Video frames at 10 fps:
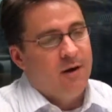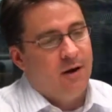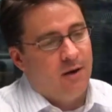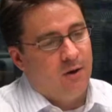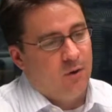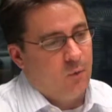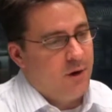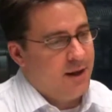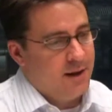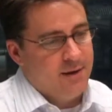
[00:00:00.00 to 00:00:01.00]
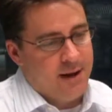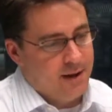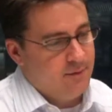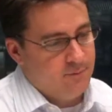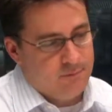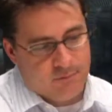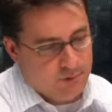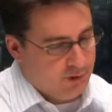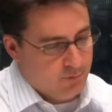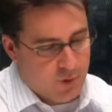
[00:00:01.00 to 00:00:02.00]
on the one hand and
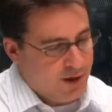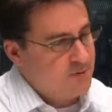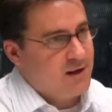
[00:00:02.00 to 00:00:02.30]
rank